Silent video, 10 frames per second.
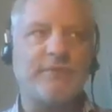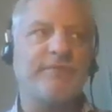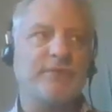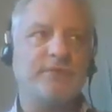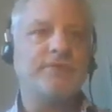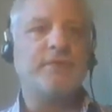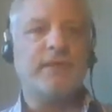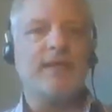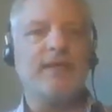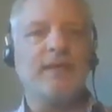reviews,
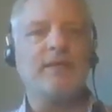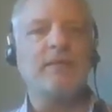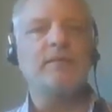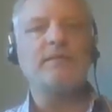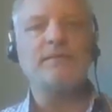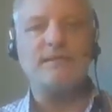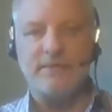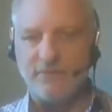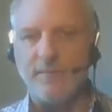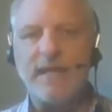okay, in
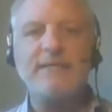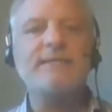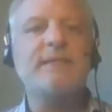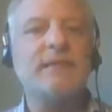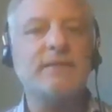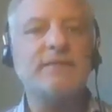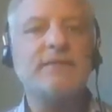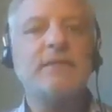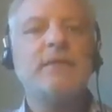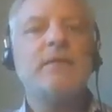several magazines.
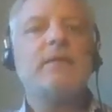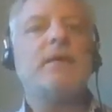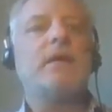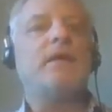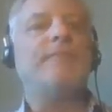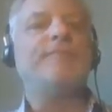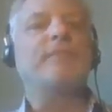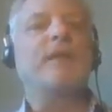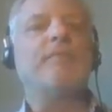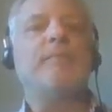
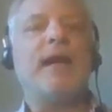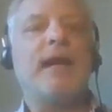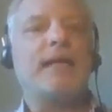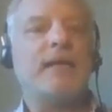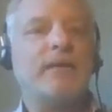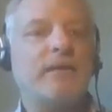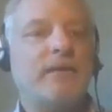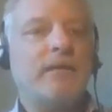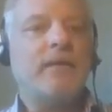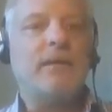Back in,
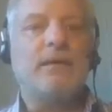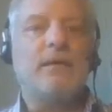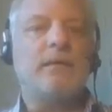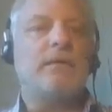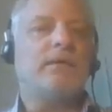I